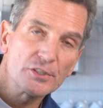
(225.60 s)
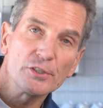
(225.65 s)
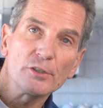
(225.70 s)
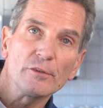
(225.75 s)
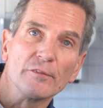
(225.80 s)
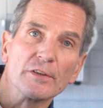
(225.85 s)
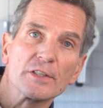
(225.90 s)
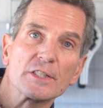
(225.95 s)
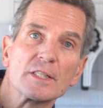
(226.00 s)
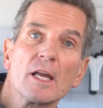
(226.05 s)

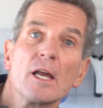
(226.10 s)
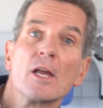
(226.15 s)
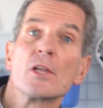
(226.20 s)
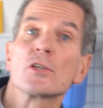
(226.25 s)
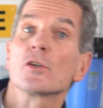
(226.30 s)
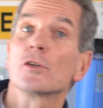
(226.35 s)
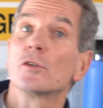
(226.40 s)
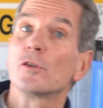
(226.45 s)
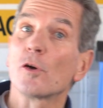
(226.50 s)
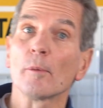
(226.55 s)
service.
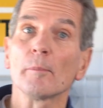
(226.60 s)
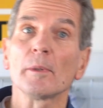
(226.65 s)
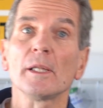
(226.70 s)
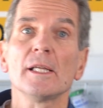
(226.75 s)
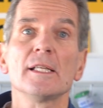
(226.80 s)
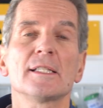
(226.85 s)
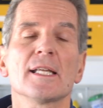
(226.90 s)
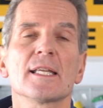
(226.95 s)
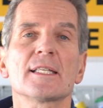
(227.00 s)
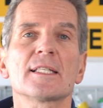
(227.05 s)
So
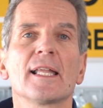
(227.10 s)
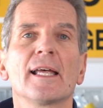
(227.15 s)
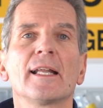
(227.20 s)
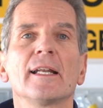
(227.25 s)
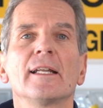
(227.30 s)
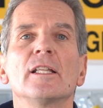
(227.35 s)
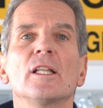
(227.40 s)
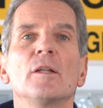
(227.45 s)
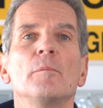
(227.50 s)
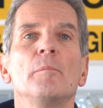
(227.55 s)
normally it does
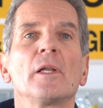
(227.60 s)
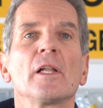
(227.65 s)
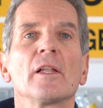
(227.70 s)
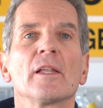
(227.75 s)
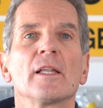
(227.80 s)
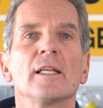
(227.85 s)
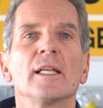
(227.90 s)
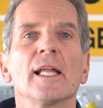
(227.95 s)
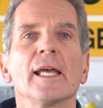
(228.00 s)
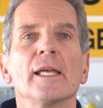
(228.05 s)
that in the middle
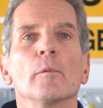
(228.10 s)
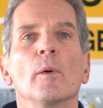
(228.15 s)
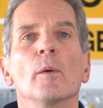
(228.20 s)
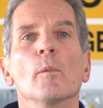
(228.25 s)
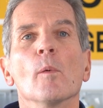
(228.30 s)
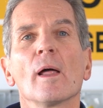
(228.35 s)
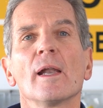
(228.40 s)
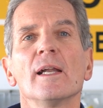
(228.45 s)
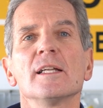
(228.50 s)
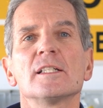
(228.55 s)
of the night. We
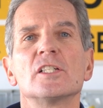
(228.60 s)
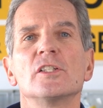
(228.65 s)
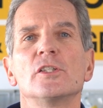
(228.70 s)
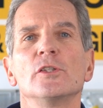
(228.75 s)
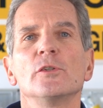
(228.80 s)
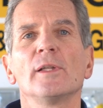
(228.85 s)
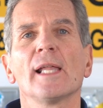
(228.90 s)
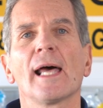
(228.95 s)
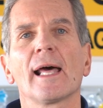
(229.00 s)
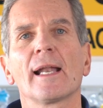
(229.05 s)
want it to
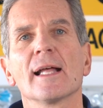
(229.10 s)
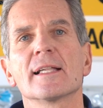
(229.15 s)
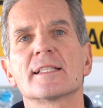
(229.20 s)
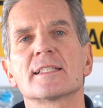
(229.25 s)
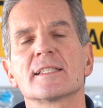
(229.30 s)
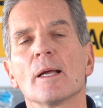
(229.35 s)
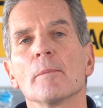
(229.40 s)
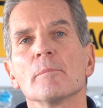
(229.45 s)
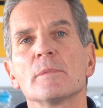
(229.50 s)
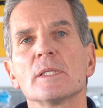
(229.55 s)
do that at
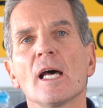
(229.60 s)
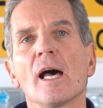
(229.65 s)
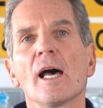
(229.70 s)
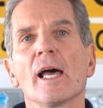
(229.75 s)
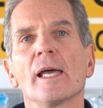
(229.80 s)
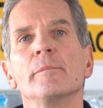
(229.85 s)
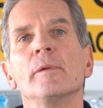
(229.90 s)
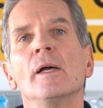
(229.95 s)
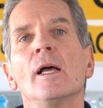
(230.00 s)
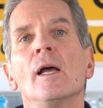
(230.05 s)
some
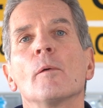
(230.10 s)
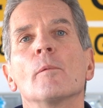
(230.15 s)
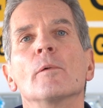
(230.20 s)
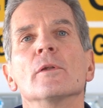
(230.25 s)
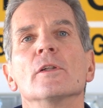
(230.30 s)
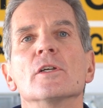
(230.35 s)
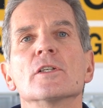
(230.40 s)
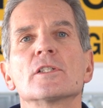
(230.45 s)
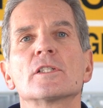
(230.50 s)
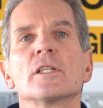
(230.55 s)
time
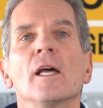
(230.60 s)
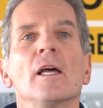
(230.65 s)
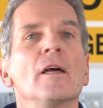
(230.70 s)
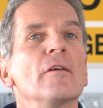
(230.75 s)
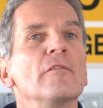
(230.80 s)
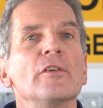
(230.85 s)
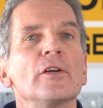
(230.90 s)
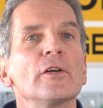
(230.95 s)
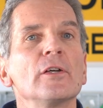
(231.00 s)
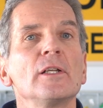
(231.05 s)
when there's
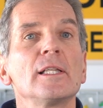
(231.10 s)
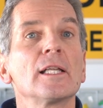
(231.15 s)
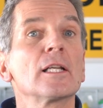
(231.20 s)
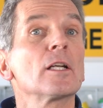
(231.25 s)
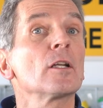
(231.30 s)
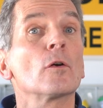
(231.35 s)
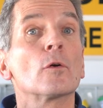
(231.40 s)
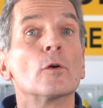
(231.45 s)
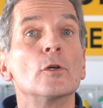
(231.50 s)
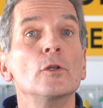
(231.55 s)
very
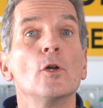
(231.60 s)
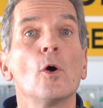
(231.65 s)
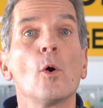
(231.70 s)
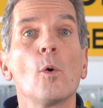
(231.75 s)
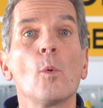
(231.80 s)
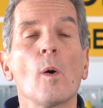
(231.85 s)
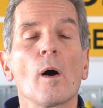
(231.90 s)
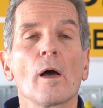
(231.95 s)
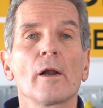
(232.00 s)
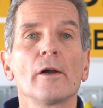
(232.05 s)
little or no
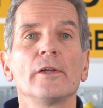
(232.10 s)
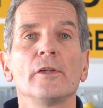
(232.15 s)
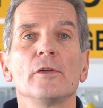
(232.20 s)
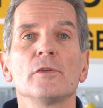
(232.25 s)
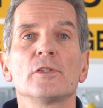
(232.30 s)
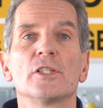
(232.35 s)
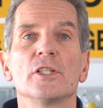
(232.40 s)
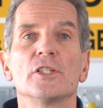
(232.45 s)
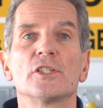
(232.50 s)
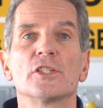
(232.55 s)
water
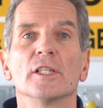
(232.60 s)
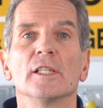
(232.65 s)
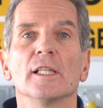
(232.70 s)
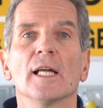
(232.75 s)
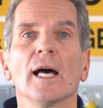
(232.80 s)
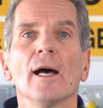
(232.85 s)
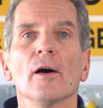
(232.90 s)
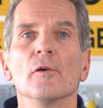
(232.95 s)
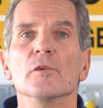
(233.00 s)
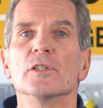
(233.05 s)
usage in
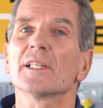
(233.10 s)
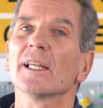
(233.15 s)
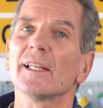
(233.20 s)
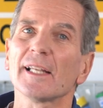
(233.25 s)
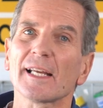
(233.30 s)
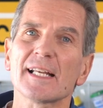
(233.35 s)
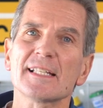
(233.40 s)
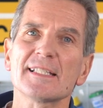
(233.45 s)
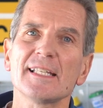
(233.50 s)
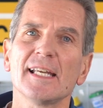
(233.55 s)
the house. And
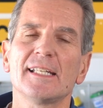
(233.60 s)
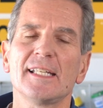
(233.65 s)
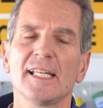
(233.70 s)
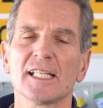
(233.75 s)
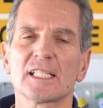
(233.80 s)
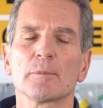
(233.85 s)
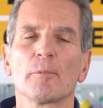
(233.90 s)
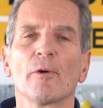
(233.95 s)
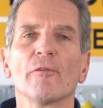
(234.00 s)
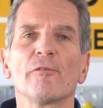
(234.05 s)
like I say, it
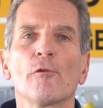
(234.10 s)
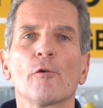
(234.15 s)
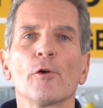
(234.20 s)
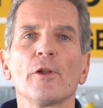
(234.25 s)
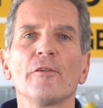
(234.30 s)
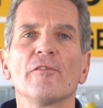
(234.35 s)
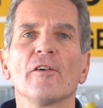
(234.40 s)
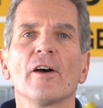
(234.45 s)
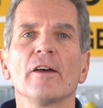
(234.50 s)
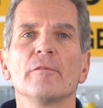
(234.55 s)
takes about
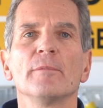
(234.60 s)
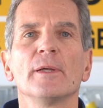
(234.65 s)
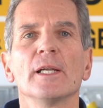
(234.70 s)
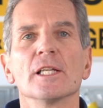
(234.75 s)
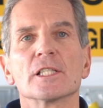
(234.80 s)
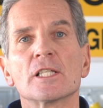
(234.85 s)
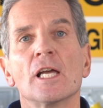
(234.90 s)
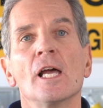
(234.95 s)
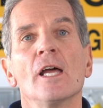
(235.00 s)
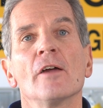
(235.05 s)
45
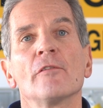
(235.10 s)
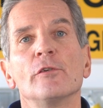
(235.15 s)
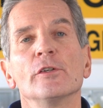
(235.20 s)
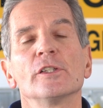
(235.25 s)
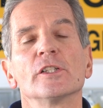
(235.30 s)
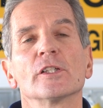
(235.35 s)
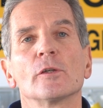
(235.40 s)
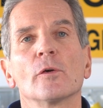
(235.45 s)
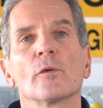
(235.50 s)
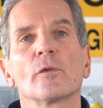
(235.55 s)
minutes for
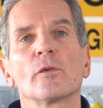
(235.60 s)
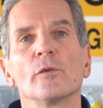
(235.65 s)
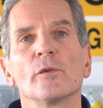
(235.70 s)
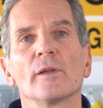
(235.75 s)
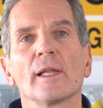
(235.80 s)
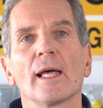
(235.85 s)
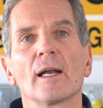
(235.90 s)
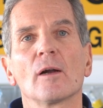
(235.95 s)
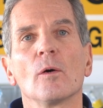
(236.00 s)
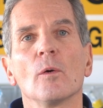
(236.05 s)
it to go
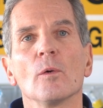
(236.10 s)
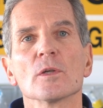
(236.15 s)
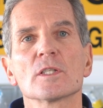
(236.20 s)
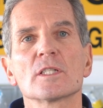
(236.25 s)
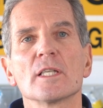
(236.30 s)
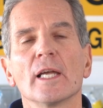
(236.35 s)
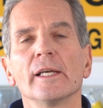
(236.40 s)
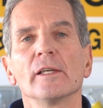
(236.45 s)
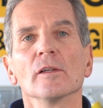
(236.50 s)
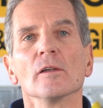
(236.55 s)
through that whole
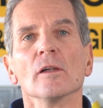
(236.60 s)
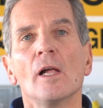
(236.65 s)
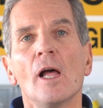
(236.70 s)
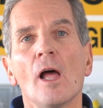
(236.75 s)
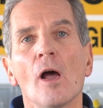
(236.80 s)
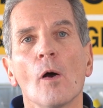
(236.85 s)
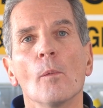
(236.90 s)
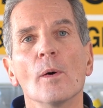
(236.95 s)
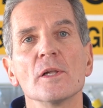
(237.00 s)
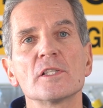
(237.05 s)
cycle cycle.
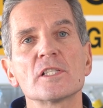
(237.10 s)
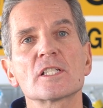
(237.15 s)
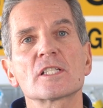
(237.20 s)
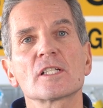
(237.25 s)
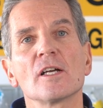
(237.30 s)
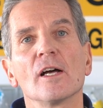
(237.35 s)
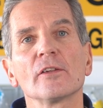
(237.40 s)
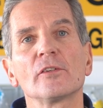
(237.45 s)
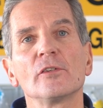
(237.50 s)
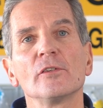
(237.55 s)
Once it's
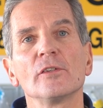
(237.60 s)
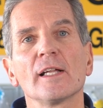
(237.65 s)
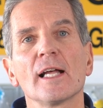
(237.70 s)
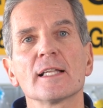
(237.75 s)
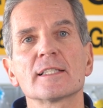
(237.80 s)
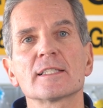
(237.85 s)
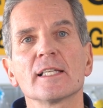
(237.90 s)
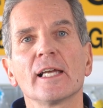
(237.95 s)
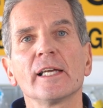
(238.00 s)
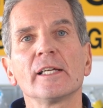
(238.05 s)
gone through
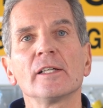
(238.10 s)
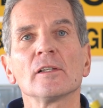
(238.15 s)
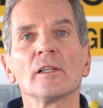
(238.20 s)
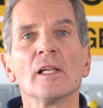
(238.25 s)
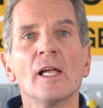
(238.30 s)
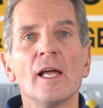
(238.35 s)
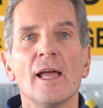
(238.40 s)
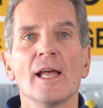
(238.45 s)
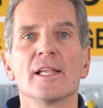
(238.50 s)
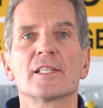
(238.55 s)
that
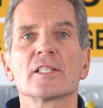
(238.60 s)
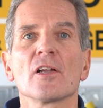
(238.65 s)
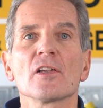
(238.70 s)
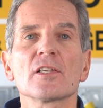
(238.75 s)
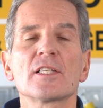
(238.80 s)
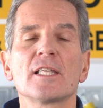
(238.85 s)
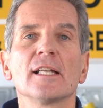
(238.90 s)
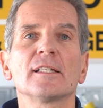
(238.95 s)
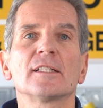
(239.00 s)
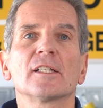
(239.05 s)
cycle, it's all
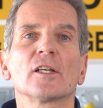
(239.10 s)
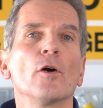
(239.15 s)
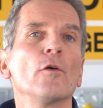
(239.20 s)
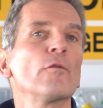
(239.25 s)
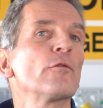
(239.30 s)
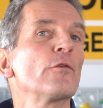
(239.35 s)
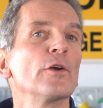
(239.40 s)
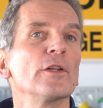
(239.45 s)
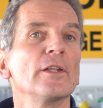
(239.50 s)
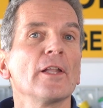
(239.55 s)
set to go
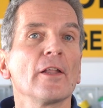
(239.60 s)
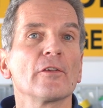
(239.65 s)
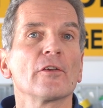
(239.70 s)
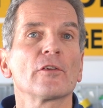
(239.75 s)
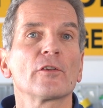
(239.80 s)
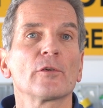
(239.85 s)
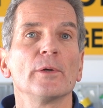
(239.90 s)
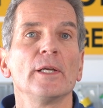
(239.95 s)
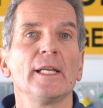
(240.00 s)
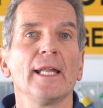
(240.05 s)
for another
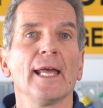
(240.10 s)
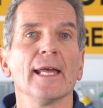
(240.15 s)
three